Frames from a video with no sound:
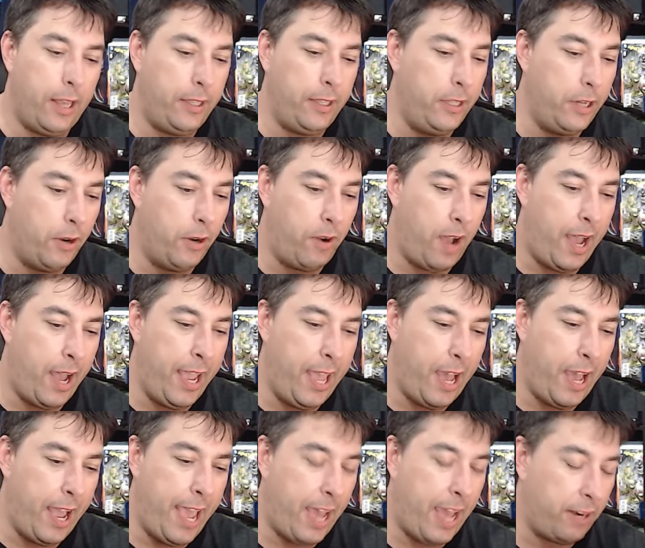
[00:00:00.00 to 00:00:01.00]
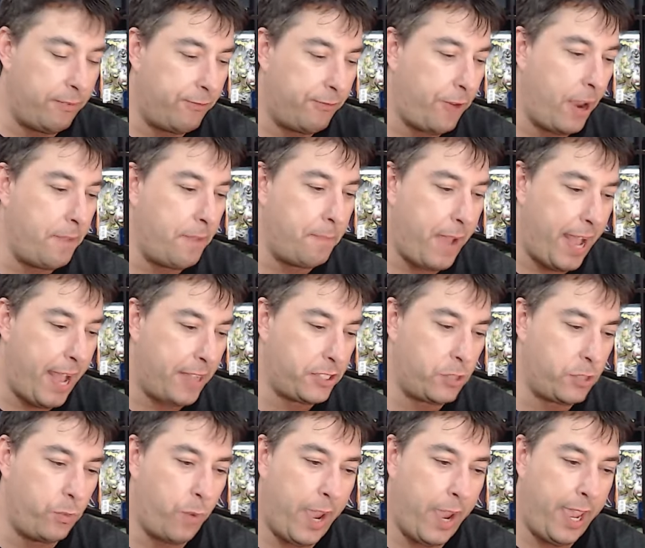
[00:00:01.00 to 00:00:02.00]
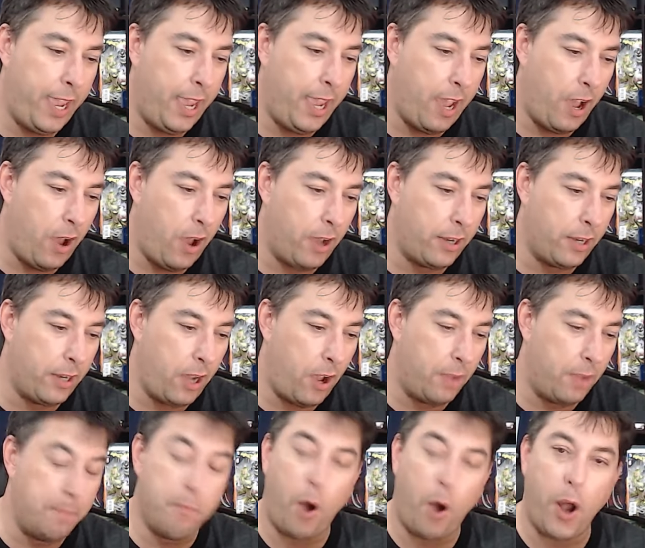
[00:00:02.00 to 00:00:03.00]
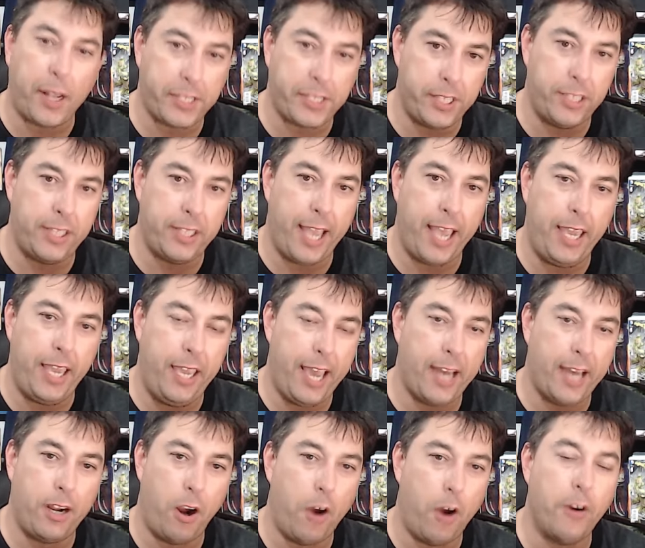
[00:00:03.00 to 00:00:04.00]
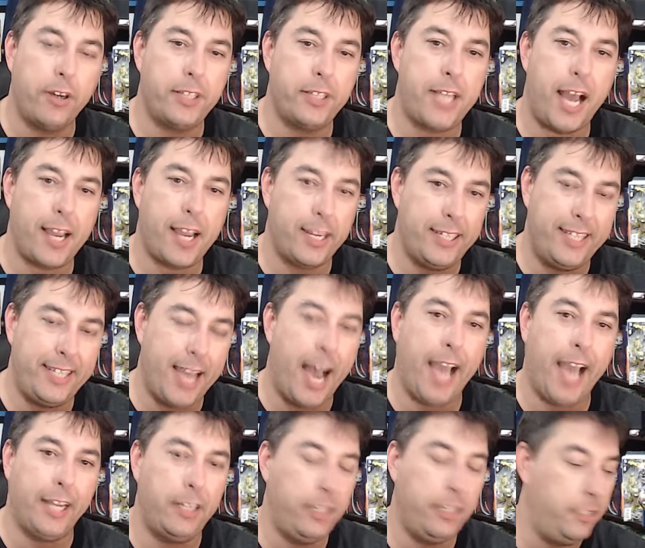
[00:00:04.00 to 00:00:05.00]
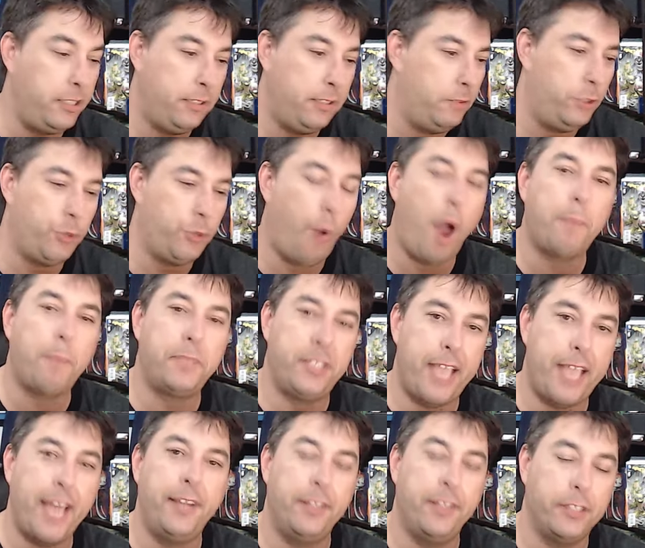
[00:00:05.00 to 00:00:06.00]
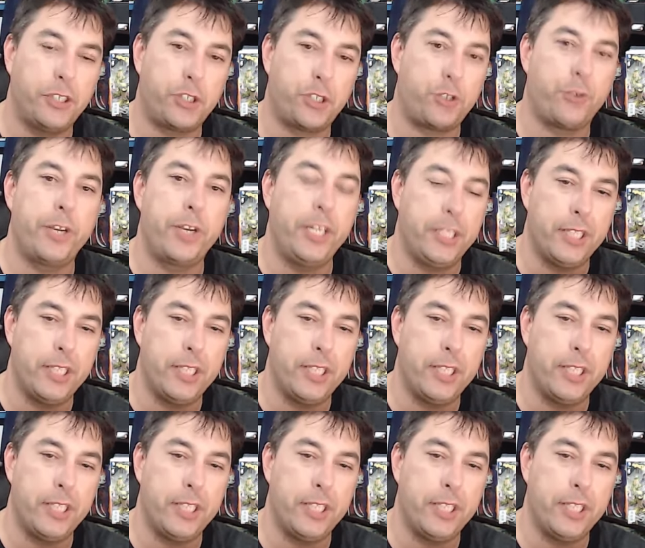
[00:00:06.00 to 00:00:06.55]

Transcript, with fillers: You know, I, I had a friend pass away on, on Boxing Day. He had a heart attack and died. He dropped dead in the street.